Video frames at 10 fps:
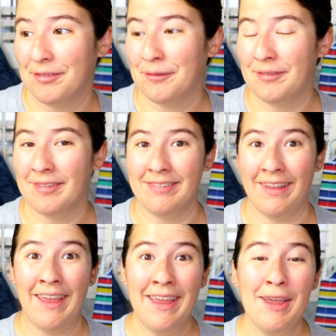So
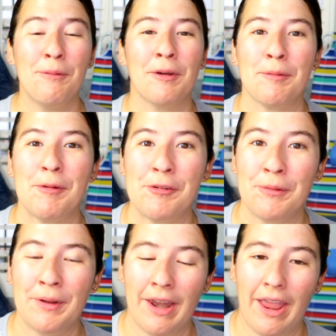today we're going to be
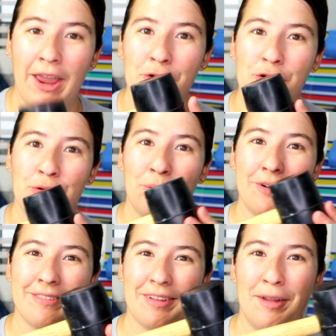doing a
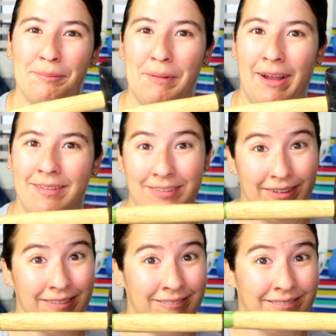short
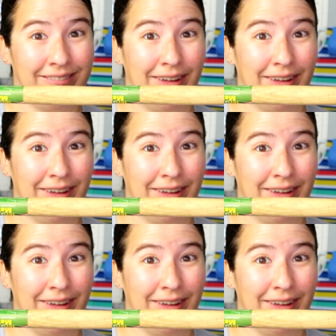unboxing